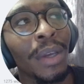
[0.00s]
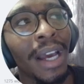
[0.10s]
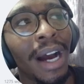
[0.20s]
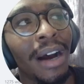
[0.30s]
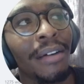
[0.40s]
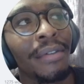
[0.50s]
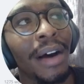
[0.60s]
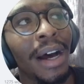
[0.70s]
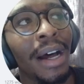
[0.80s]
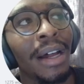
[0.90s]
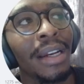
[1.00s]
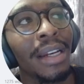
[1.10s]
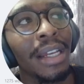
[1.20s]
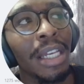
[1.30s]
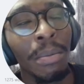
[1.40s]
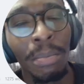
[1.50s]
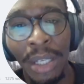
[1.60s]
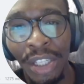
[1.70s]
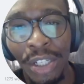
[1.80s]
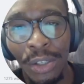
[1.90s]
we have an
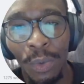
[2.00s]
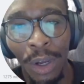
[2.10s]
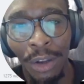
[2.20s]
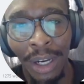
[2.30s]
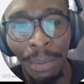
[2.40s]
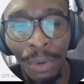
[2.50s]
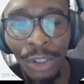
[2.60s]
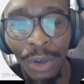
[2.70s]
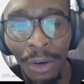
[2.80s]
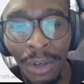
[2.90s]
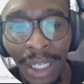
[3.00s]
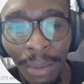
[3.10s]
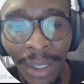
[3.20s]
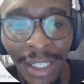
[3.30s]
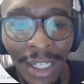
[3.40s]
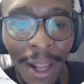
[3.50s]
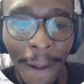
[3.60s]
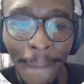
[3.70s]
image where you can put your own image.